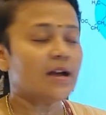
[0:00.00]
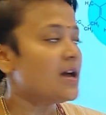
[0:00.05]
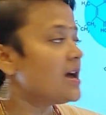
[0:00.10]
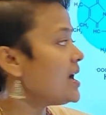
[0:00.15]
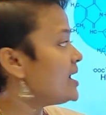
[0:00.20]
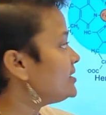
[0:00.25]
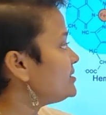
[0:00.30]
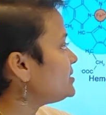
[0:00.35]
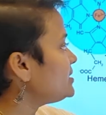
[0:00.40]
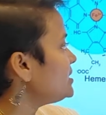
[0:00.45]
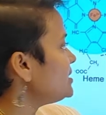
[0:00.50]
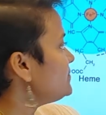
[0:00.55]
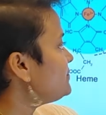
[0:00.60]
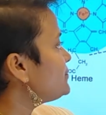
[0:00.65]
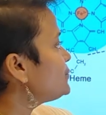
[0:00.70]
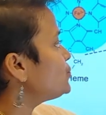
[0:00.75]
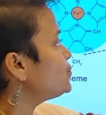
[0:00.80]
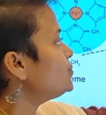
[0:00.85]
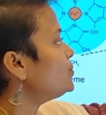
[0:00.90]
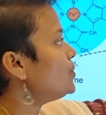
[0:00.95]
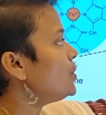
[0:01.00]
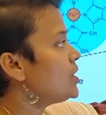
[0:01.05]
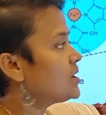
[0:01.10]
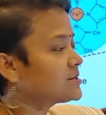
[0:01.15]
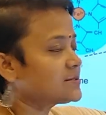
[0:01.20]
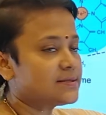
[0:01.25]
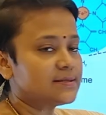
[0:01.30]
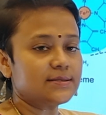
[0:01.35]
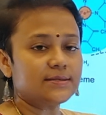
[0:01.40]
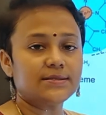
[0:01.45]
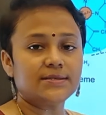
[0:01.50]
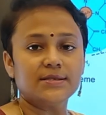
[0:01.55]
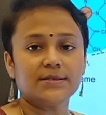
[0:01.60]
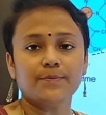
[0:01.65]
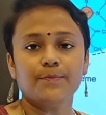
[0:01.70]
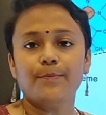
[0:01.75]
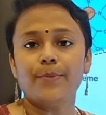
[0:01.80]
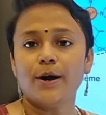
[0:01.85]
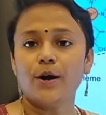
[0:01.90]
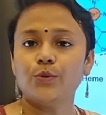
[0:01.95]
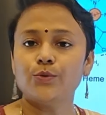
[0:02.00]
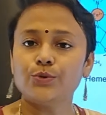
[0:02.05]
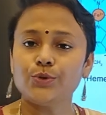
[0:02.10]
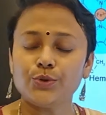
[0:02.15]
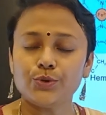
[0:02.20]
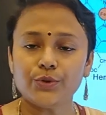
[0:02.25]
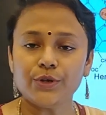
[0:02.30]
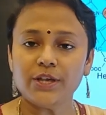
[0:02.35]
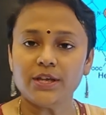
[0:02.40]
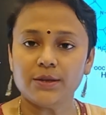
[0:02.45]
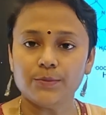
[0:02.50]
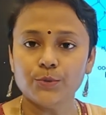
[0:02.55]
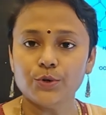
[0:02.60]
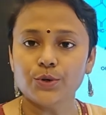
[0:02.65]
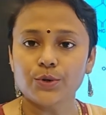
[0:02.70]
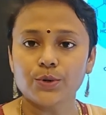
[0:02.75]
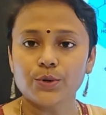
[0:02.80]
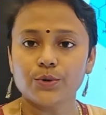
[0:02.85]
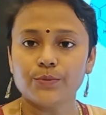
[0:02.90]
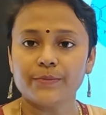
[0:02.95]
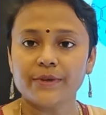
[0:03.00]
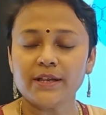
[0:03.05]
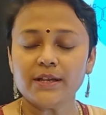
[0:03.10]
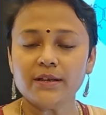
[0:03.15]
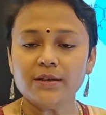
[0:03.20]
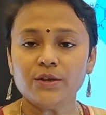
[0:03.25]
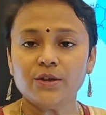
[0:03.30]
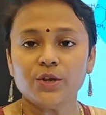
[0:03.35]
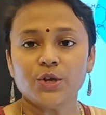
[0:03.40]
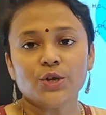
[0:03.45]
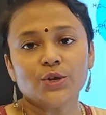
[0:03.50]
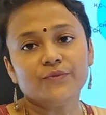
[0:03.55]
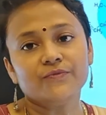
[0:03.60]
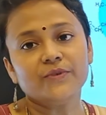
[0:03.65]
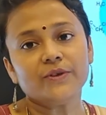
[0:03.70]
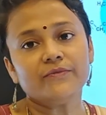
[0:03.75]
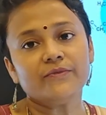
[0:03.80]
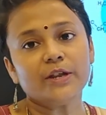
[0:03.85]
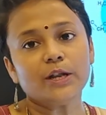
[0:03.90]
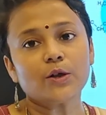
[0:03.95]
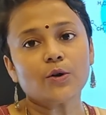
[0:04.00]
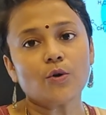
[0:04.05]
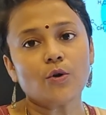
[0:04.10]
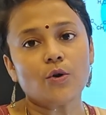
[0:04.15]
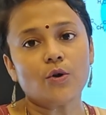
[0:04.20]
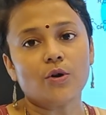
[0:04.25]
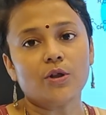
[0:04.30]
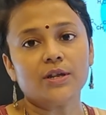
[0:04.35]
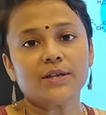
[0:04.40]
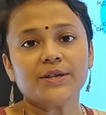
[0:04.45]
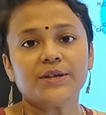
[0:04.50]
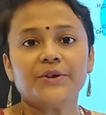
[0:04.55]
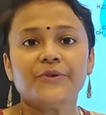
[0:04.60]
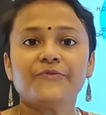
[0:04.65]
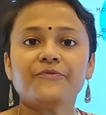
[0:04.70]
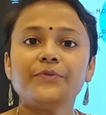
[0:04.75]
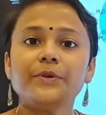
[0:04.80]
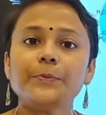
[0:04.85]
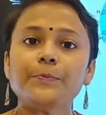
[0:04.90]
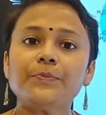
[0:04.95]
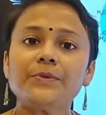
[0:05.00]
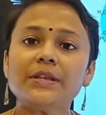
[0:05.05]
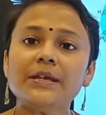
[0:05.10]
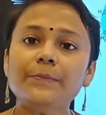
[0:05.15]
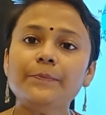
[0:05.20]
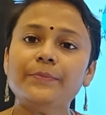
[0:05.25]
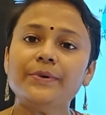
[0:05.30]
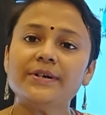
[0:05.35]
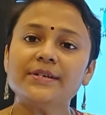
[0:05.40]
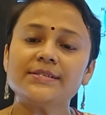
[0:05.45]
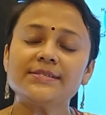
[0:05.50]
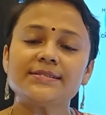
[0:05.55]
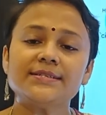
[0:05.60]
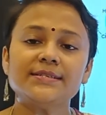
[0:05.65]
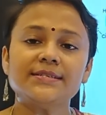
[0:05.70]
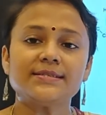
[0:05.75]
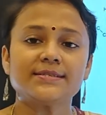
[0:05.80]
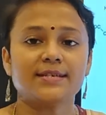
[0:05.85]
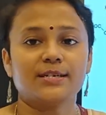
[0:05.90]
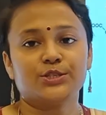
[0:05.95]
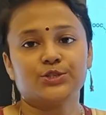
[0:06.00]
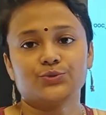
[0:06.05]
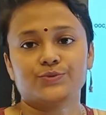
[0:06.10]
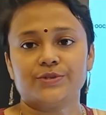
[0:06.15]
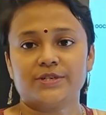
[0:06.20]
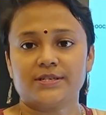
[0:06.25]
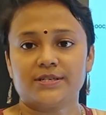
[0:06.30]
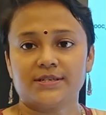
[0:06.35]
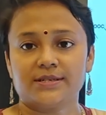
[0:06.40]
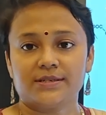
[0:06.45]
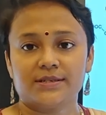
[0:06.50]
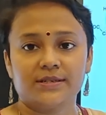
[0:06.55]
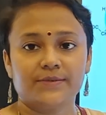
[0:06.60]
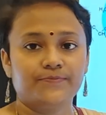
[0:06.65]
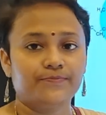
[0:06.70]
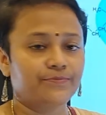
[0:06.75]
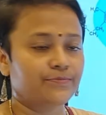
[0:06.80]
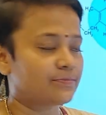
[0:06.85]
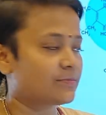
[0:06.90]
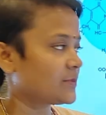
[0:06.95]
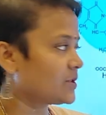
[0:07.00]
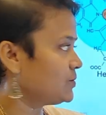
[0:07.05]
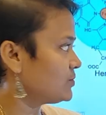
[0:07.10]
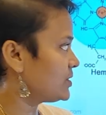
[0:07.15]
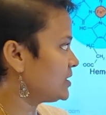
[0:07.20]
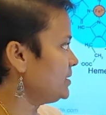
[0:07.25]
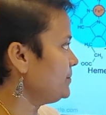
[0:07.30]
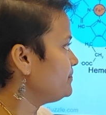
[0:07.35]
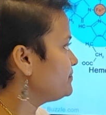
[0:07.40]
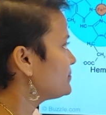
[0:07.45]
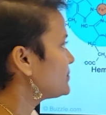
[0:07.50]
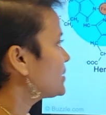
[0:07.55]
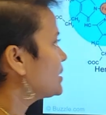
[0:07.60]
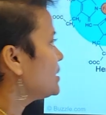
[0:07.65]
And if two oxygen bound to hemoglobin, we will call 50% saturated. Okay.